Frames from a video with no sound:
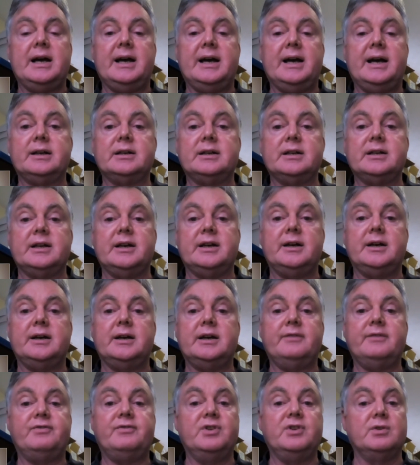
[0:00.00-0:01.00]
And
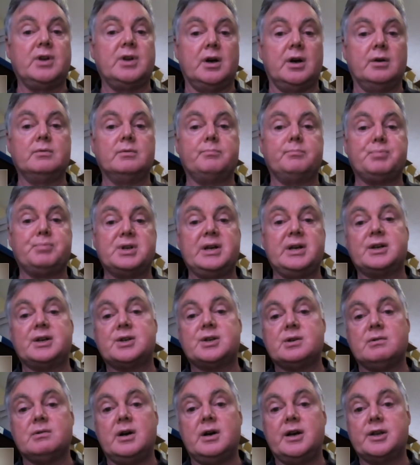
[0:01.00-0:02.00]
if you don't protect
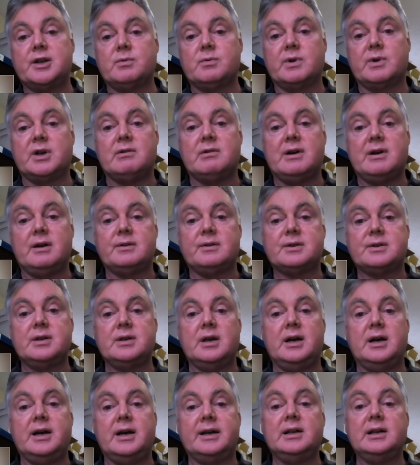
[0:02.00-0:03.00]
your eyes when you're
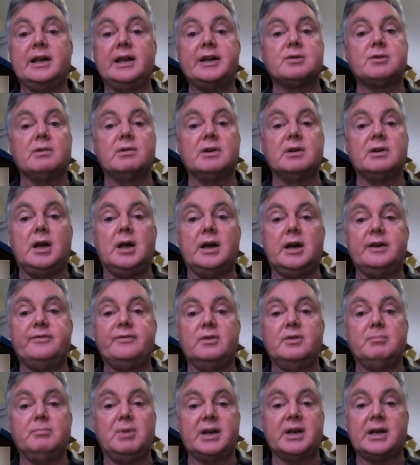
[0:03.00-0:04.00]
outside, later in life
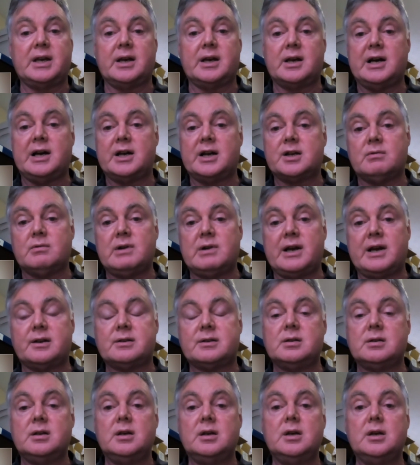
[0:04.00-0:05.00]
you might get
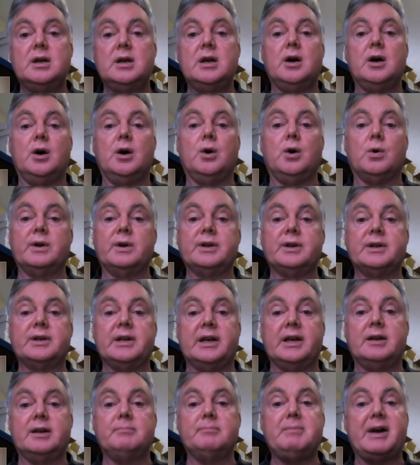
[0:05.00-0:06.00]
cataracts or
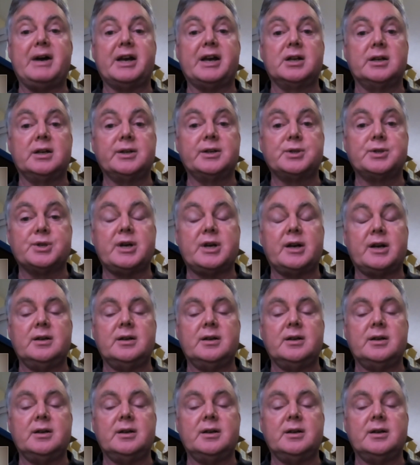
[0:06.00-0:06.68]
indeed macular